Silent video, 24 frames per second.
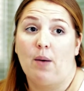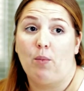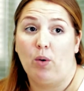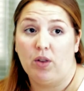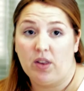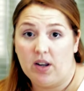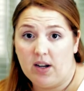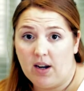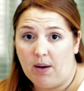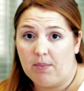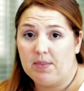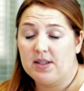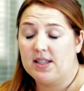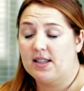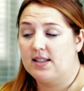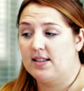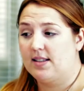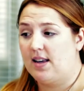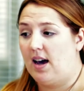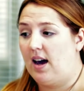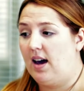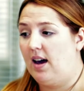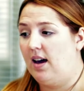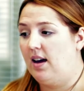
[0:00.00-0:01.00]
what the numbers are
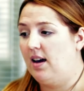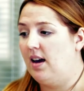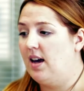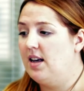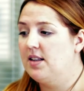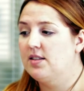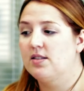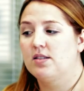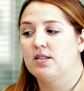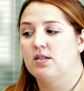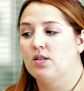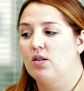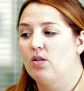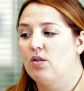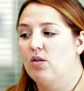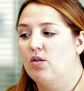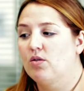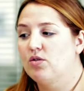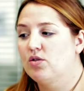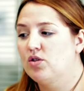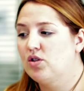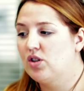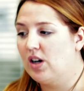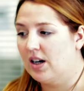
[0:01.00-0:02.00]
saying is
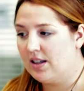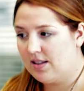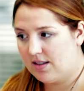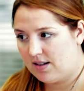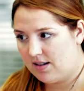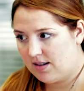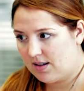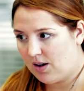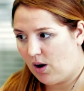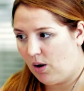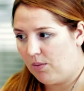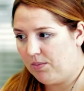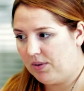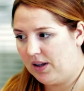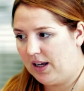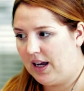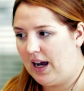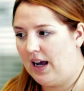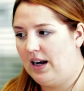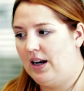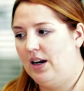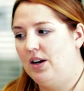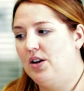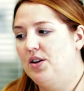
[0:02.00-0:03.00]
just as
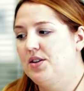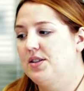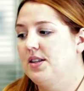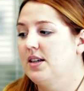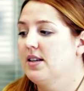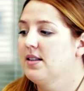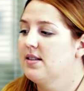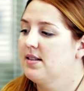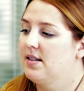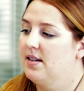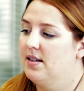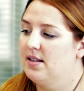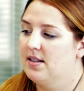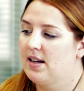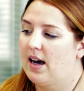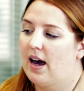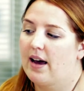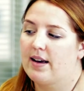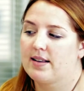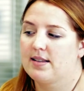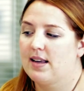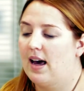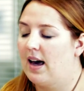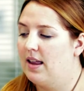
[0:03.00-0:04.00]
complicated using
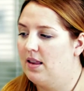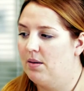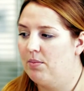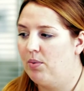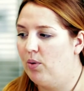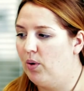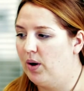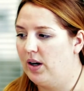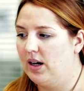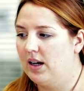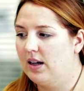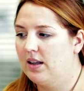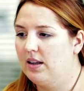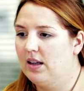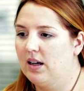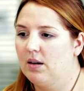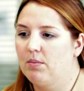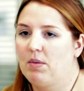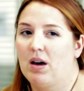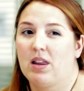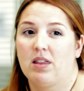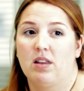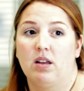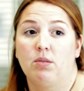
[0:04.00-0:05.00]
syntax and the point and click
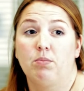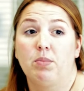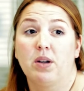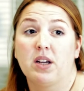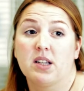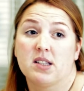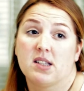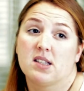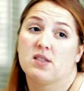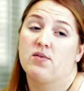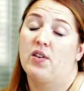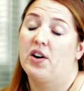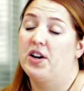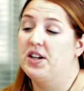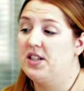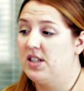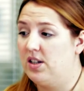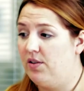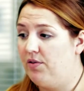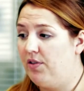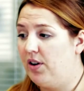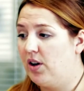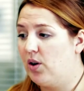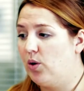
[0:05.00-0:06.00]
method, because it's very
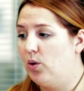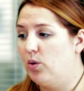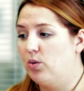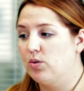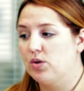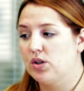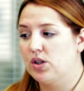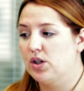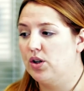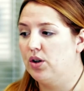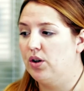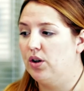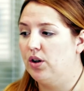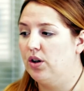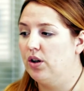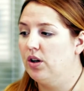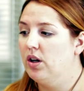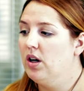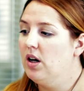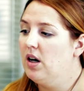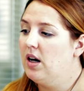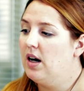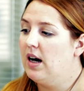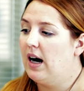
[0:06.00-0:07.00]
difficult to
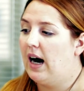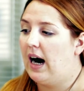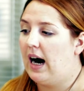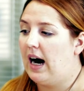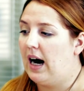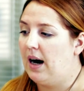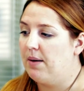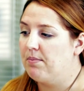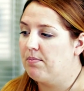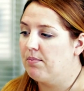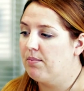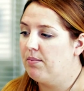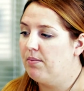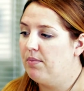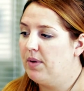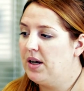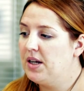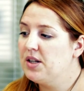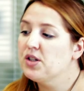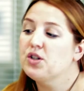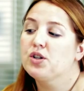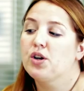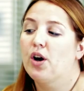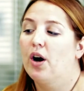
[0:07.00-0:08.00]

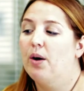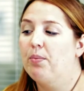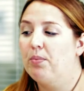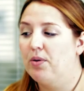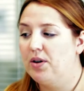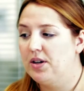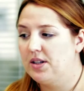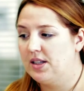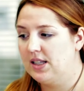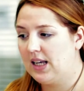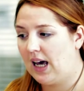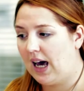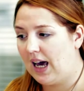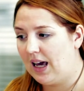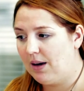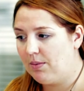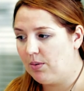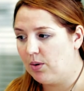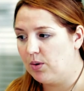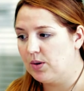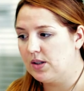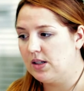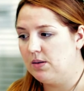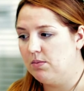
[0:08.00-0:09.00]
interpret
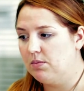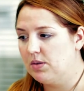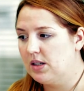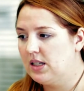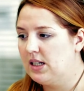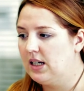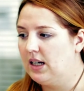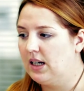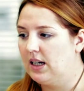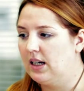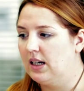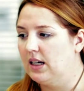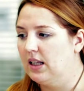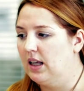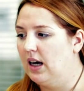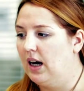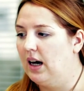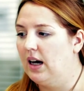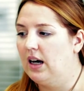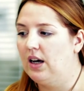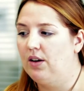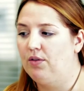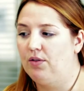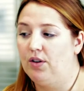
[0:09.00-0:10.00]
tables in particular
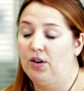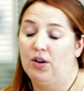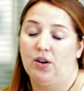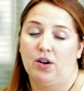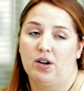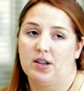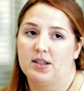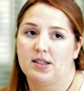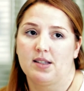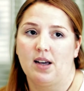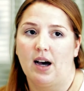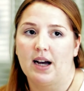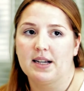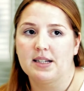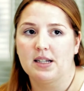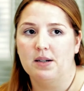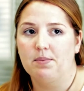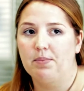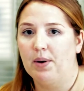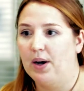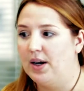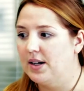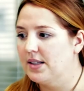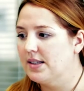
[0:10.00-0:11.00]
if you're not a sighted
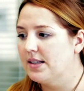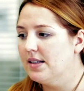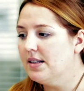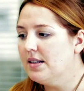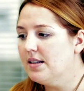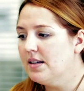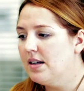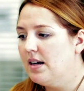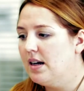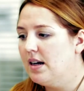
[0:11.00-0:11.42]
person.